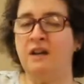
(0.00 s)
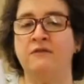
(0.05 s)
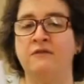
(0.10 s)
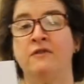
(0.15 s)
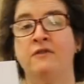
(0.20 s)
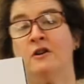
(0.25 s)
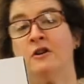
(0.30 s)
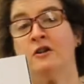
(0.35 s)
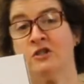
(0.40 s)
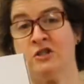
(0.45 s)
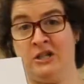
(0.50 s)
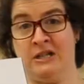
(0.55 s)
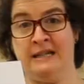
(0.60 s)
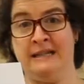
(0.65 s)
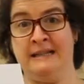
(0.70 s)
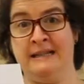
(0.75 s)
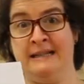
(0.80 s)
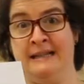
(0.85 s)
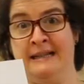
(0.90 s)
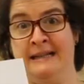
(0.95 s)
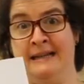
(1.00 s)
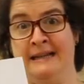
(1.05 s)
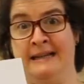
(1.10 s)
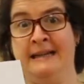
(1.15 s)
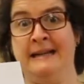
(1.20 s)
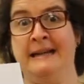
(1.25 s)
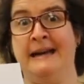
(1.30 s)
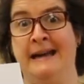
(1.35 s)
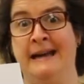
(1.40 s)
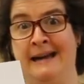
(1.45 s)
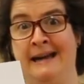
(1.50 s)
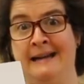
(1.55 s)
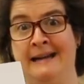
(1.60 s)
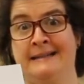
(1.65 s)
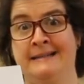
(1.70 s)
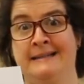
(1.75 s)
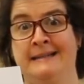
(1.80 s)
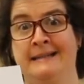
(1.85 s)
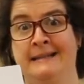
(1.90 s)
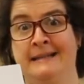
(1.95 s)
Unfortunately,
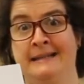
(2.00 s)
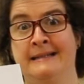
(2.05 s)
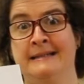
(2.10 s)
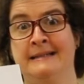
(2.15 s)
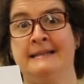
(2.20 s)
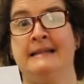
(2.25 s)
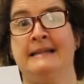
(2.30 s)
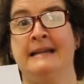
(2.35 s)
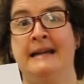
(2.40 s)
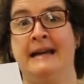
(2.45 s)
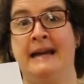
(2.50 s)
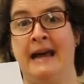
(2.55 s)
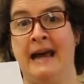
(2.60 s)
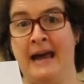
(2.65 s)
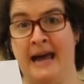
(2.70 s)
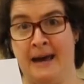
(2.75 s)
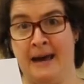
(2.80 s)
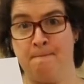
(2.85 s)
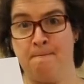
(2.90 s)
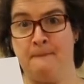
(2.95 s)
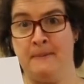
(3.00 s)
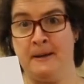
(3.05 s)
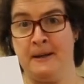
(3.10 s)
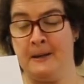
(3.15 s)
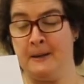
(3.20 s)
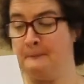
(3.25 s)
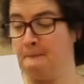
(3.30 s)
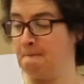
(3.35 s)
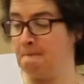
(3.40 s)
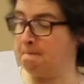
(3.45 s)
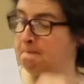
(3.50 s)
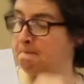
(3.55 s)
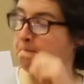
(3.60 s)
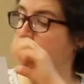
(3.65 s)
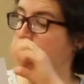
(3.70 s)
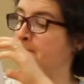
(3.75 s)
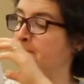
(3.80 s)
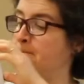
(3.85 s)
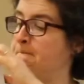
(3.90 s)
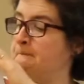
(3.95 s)
accidents happen.
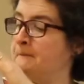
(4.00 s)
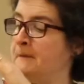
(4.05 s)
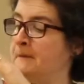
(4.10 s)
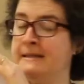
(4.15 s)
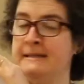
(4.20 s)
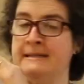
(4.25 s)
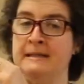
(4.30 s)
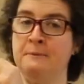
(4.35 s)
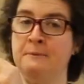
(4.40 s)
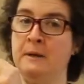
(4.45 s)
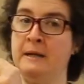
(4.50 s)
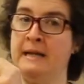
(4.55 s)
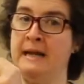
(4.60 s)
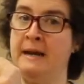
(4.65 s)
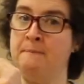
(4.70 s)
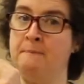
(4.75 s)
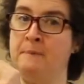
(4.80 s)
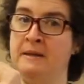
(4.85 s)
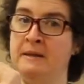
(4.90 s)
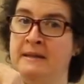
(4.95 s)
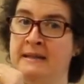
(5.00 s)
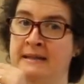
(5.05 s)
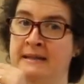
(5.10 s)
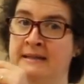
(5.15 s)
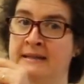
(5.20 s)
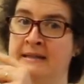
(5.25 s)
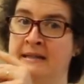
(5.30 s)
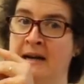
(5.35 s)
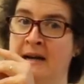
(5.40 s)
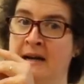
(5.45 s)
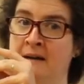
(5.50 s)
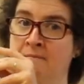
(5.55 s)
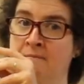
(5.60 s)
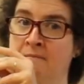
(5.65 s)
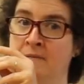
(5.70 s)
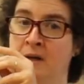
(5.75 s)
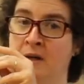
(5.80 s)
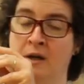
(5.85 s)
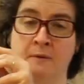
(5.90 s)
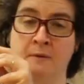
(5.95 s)
Let's see what happened this
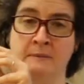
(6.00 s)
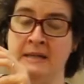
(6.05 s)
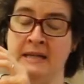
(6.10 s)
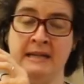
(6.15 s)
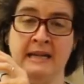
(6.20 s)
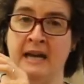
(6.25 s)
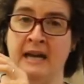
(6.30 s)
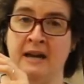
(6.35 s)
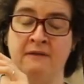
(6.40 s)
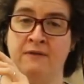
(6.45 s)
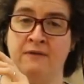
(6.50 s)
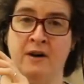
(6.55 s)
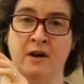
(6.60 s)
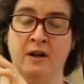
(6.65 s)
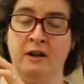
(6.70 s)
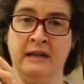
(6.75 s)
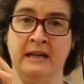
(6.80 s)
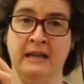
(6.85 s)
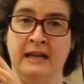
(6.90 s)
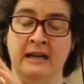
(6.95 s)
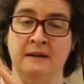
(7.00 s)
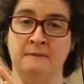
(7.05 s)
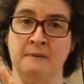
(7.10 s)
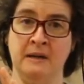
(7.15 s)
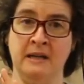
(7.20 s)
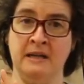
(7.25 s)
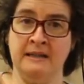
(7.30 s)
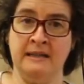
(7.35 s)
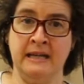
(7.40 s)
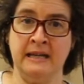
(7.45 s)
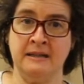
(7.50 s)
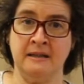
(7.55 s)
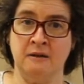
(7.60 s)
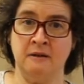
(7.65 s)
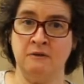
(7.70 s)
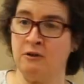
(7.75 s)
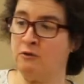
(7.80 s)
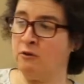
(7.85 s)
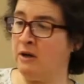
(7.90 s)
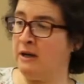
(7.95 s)
time. Humpty can't fall again
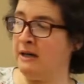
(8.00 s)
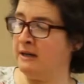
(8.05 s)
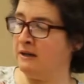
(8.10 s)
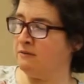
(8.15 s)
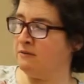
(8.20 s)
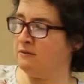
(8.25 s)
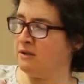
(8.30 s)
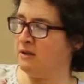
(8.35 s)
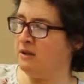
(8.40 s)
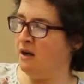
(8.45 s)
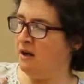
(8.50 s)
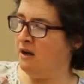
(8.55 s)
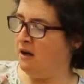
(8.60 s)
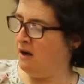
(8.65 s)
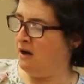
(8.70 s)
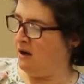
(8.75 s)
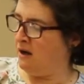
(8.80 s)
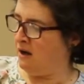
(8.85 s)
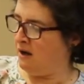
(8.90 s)
because he's on the ground.